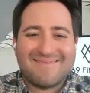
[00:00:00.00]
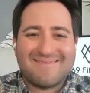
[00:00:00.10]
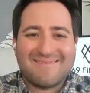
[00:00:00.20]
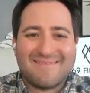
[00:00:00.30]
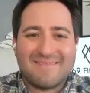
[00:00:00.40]

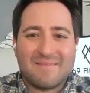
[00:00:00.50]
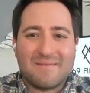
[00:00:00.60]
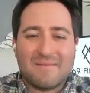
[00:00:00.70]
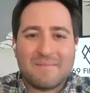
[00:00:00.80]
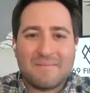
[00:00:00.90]

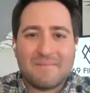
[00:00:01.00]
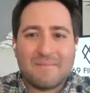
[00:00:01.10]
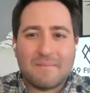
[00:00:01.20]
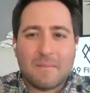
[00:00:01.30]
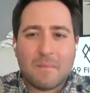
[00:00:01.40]

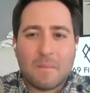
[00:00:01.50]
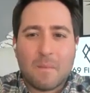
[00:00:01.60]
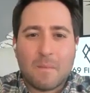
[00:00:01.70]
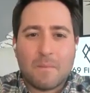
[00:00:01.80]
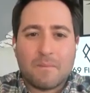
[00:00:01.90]

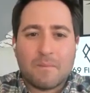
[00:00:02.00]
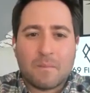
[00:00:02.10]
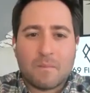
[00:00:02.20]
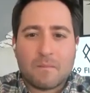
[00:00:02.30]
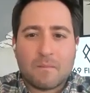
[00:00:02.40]

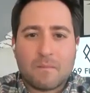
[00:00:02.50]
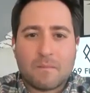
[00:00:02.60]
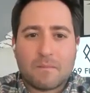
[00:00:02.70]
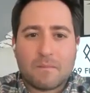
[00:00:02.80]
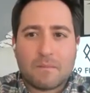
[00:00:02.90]

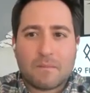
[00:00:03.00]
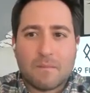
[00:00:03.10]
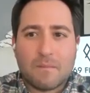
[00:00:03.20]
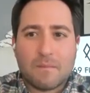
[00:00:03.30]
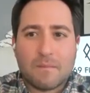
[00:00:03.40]

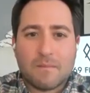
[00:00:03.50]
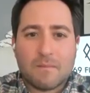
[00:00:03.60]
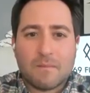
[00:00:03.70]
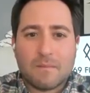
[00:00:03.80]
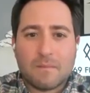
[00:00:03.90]

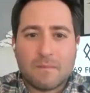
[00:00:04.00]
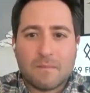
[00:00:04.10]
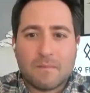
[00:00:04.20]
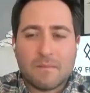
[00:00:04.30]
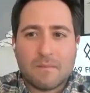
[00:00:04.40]

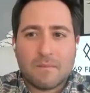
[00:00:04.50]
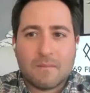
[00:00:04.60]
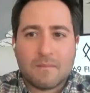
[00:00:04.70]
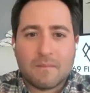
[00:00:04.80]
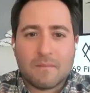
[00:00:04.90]

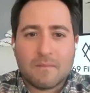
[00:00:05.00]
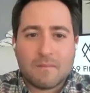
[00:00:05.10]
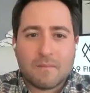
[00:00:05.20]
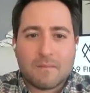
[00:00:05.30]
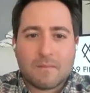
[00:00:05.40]
This person isn't speaking.